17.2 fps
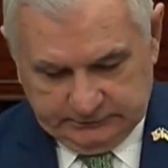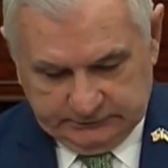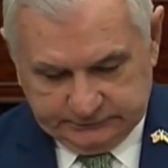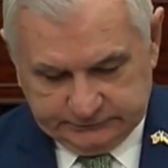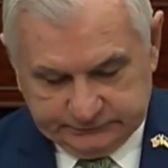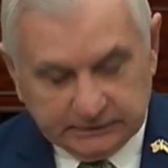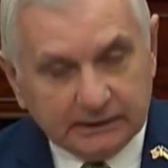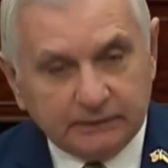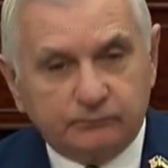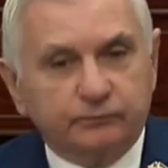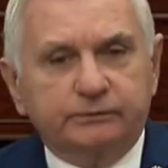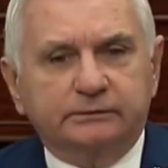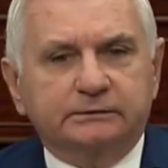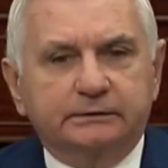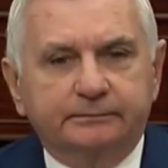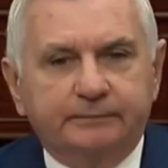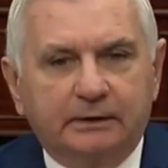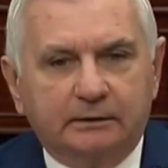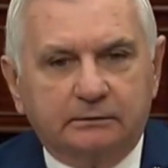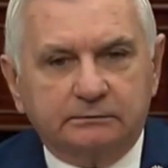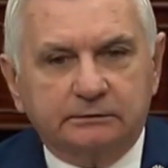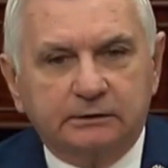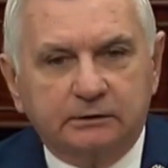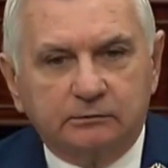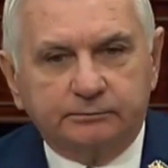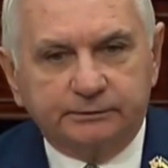It's not really
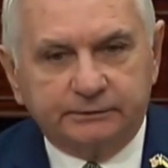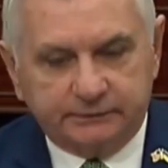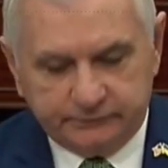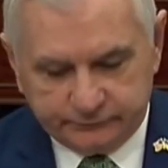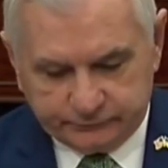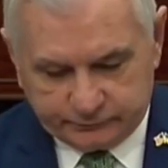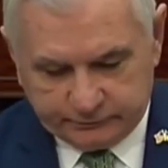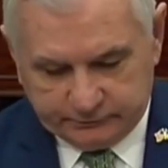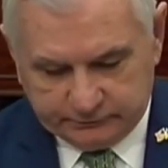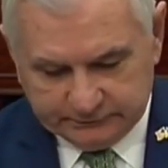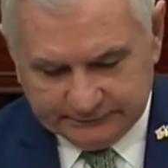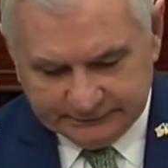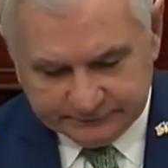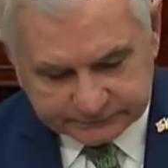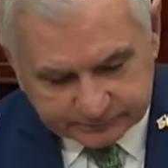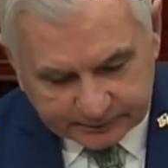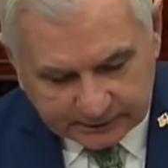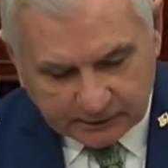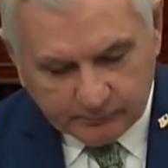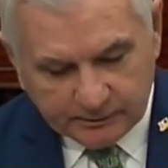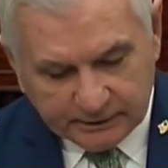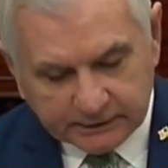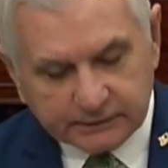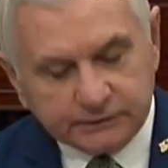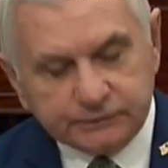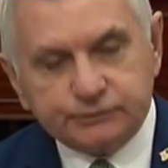about helping Israel. It's about
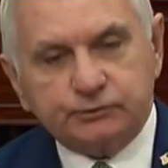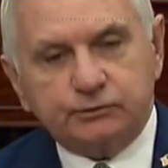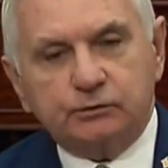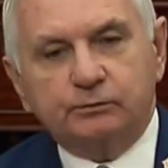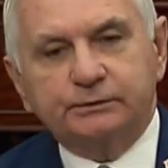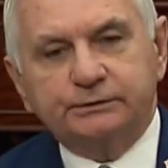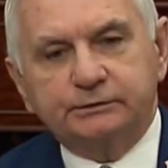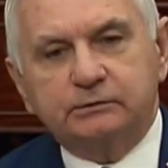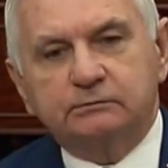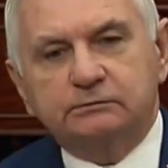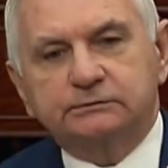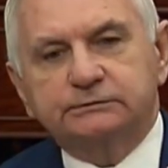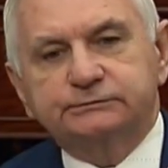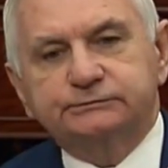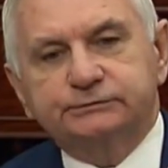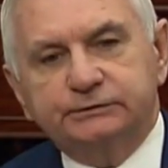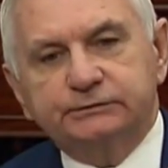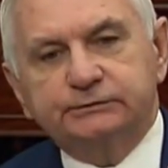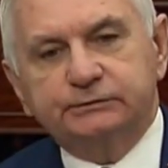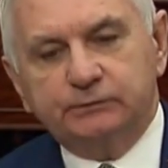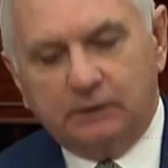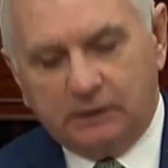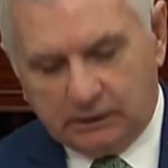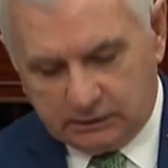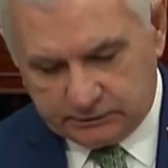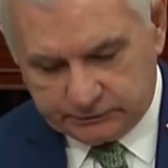making sure we don't
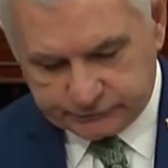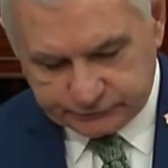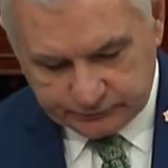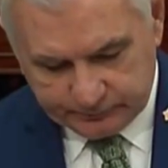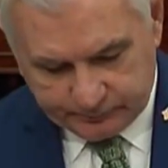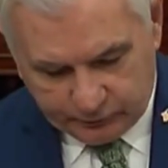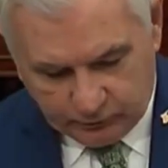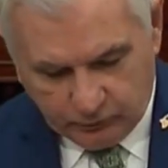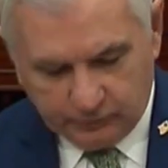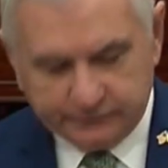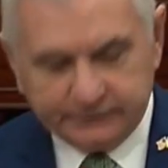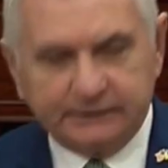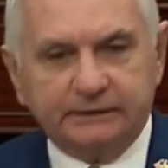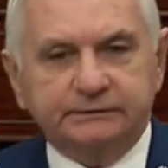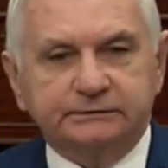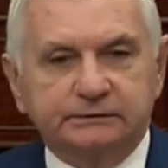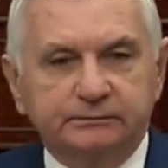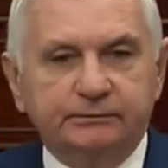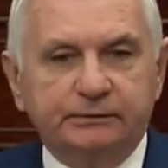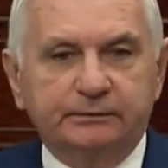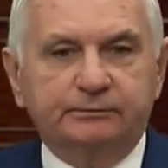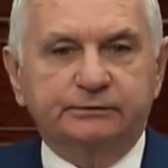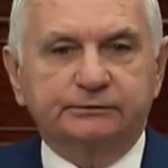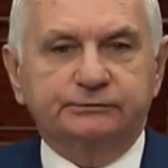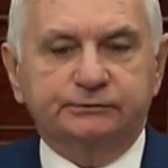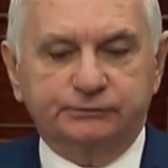continue our support and
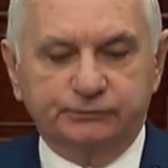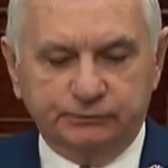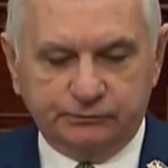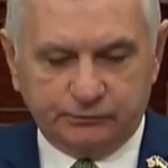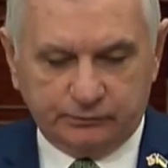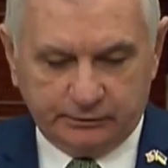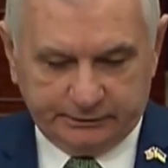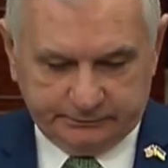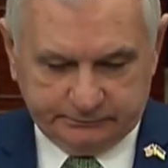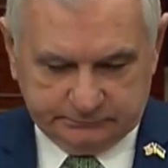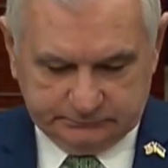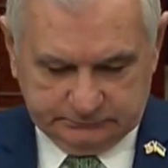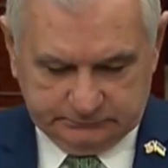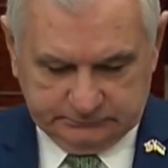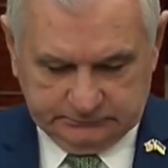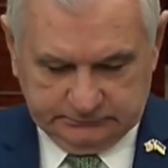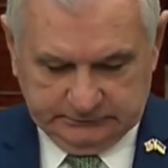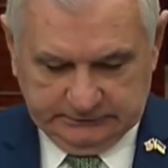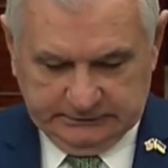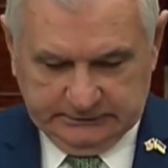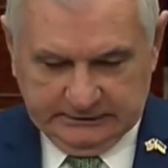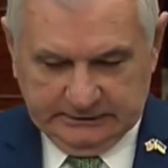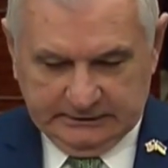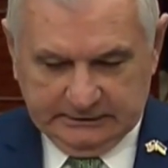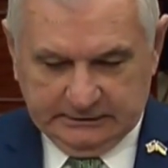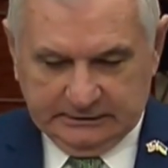commitment to Ukraine.
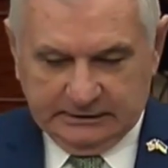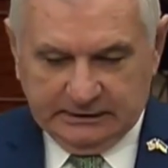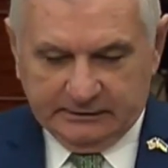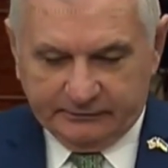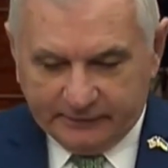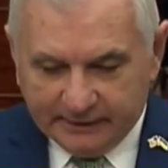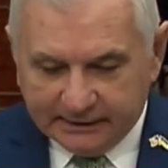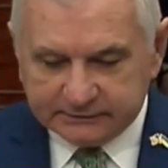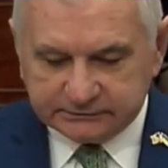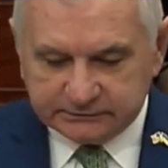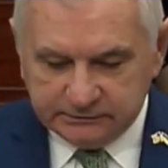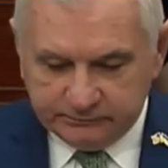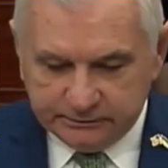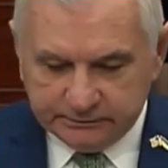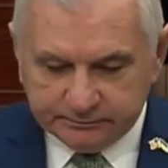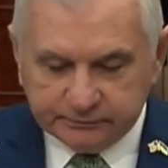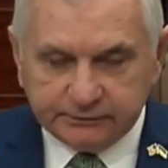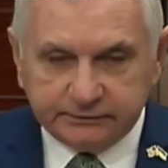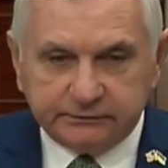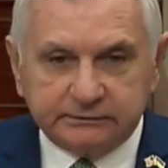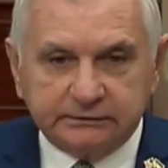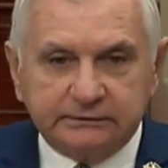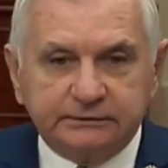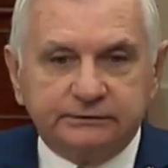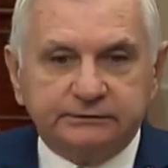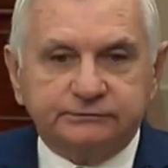That commitment
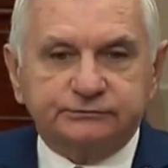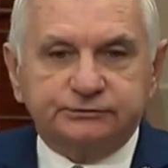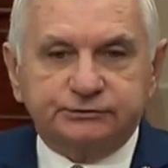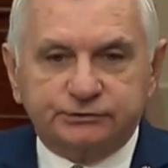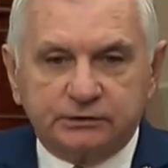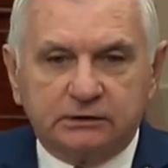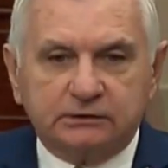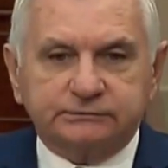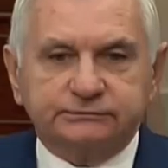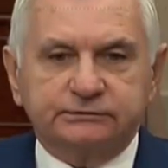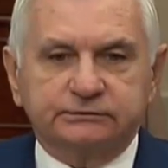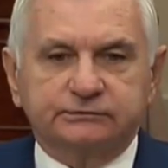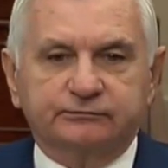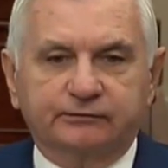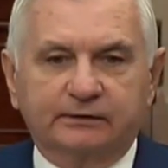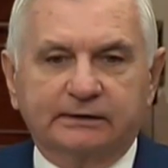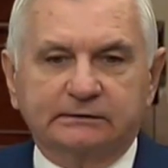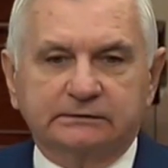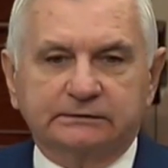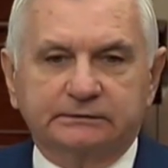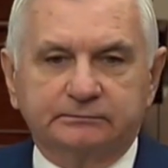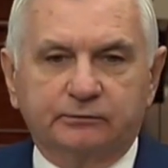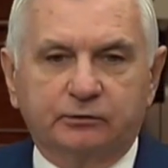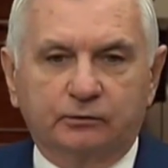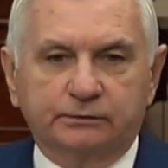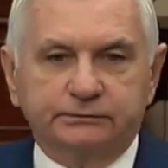is just as vitally
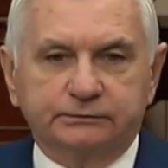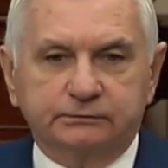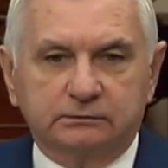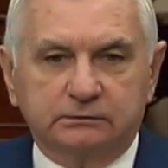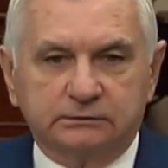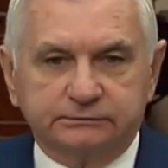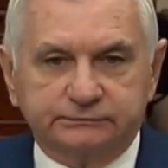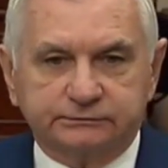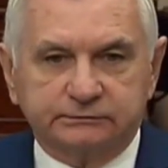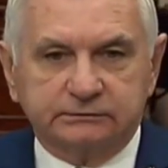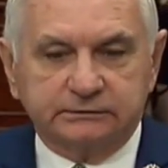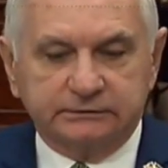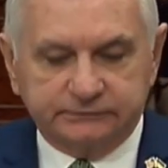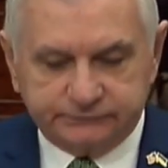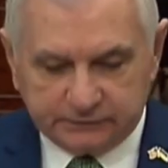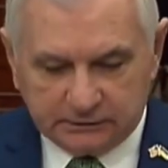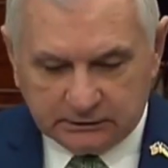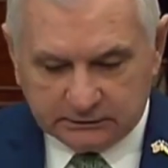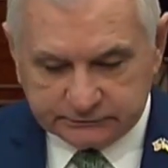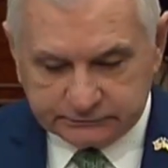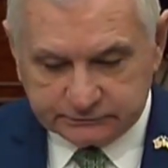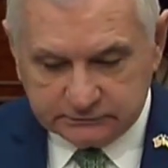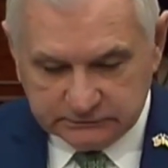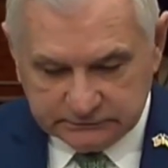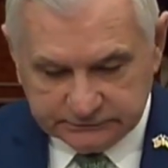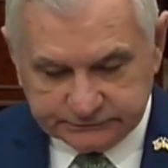important to us as our
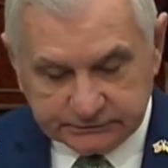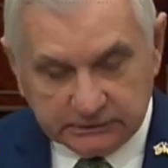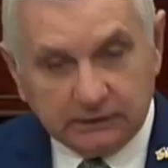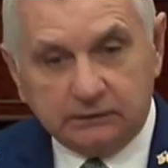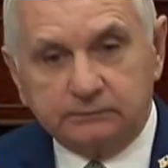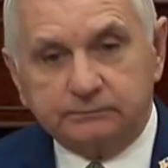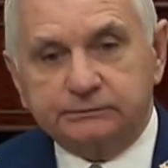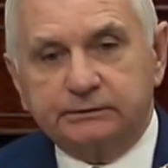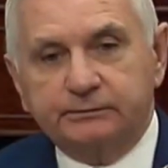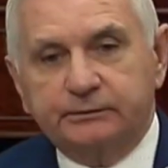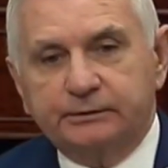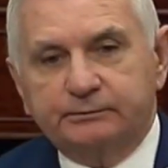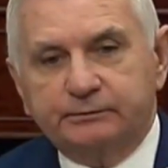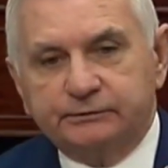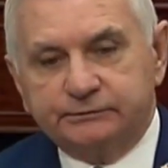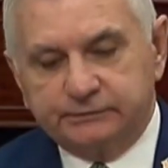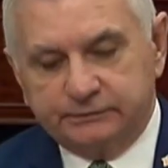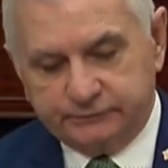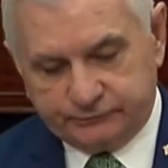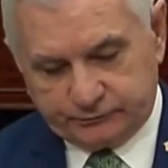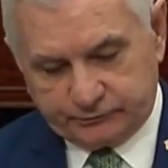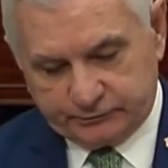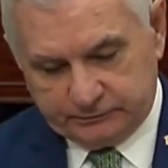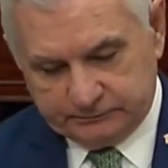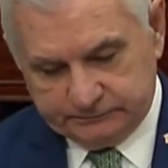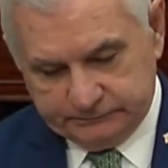solemn commitment to
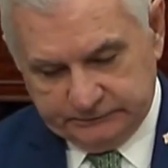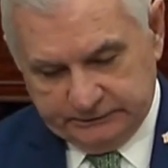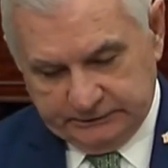Israel.